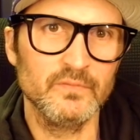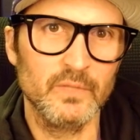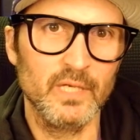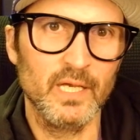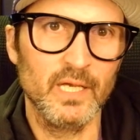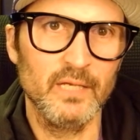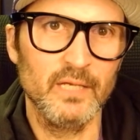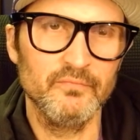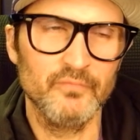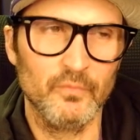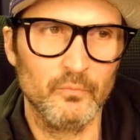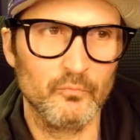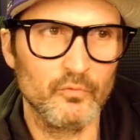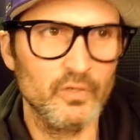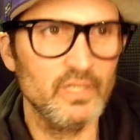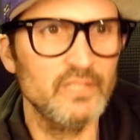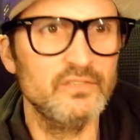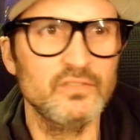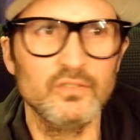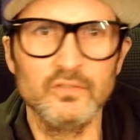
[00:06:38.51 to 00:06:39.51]
okay, from
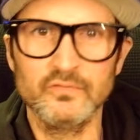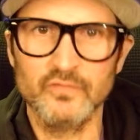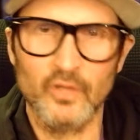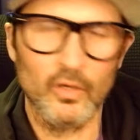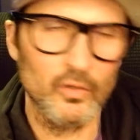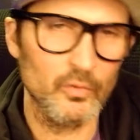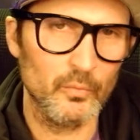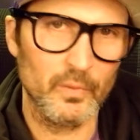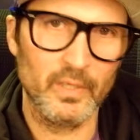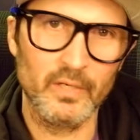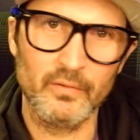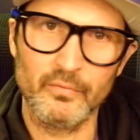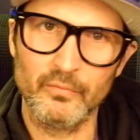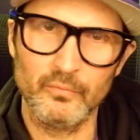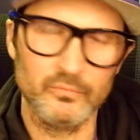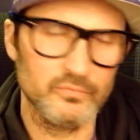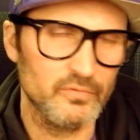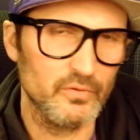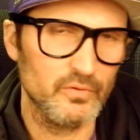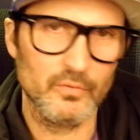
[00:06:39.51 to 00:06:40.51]
regionals all the way
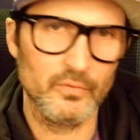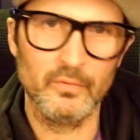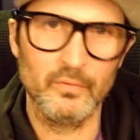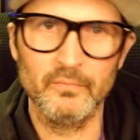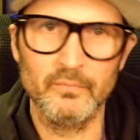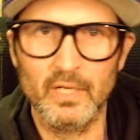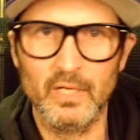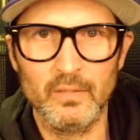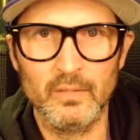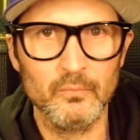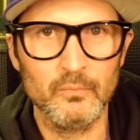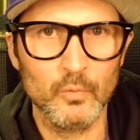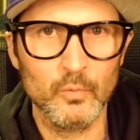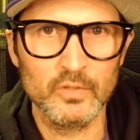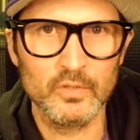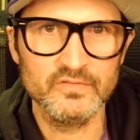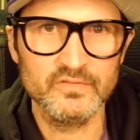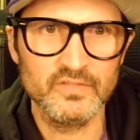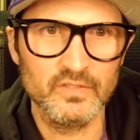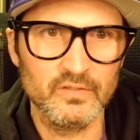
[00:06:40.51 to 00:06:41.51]
to the
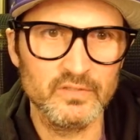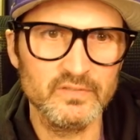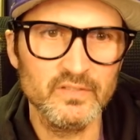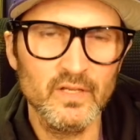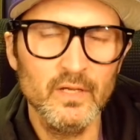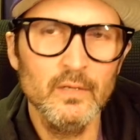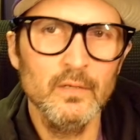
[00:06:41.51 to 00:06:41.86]
World Series.